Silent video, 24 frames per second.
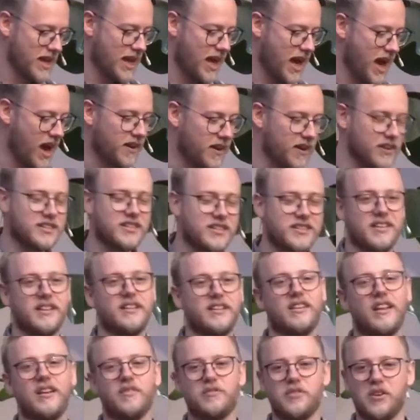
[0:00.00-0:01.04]
and I still
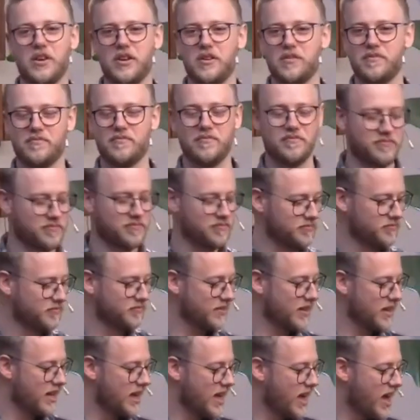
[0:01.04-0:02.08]
love you,
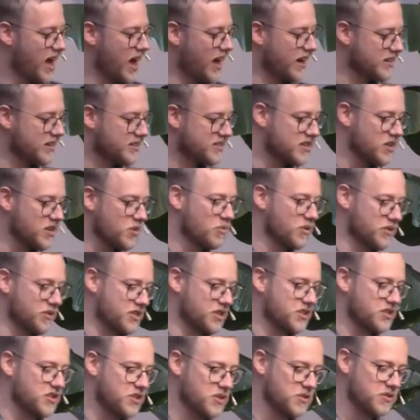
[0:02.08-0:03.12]
and I still want
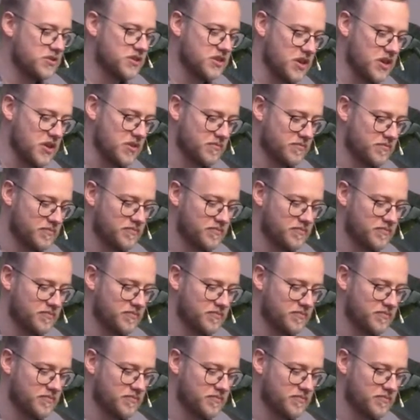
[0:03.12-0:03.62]
to use you.